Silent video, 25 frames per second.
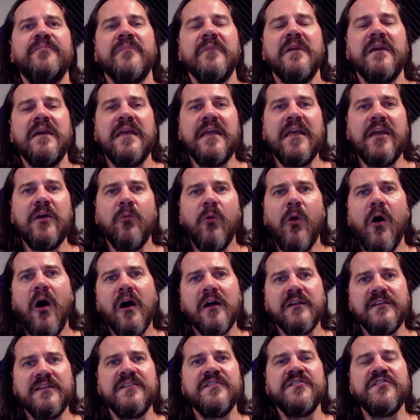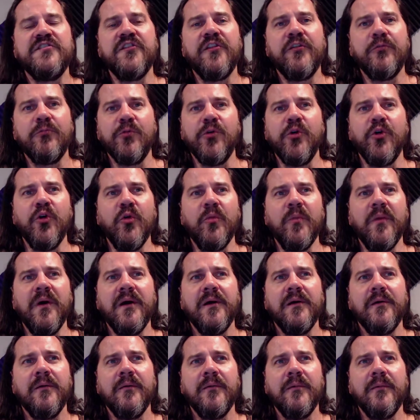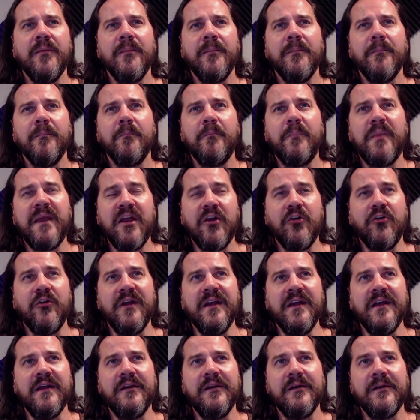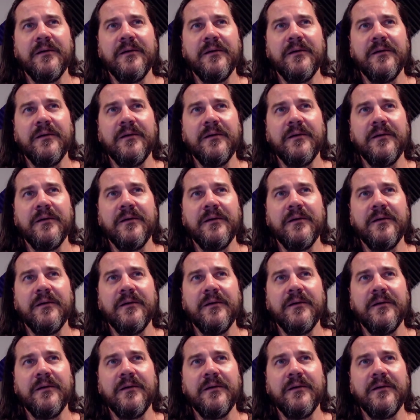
He walked into the room, period.